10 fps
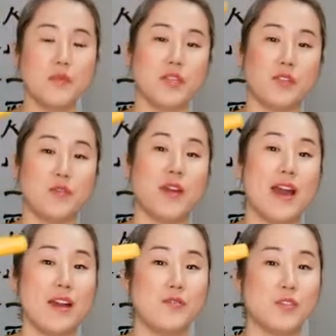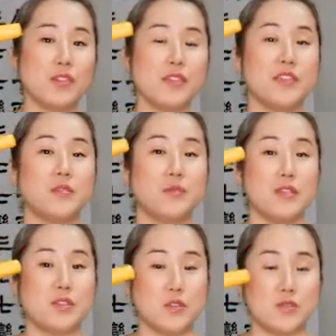If you have one of these,
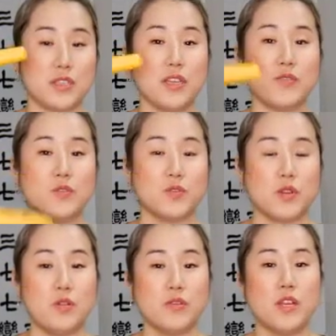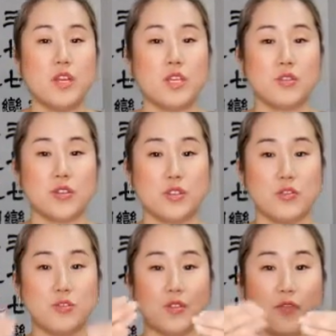please use it. If you don't, you can
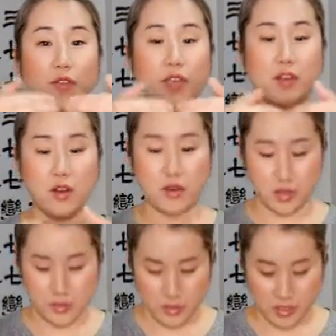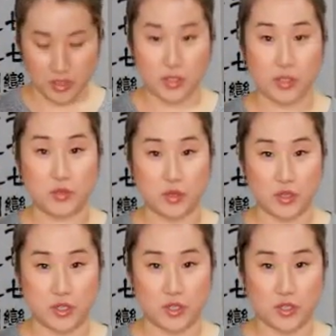use your fingers to
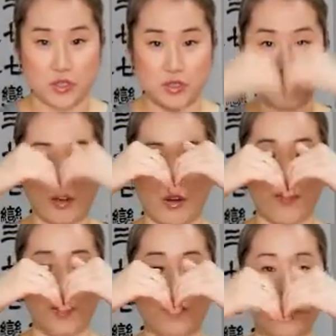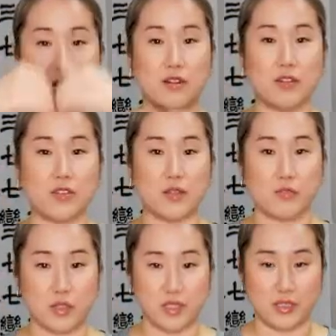push, curving your fingers and
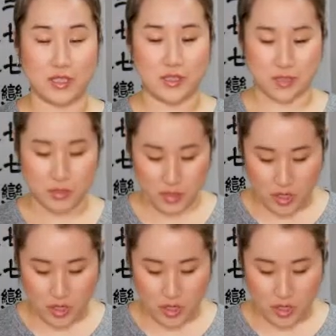pushing like this.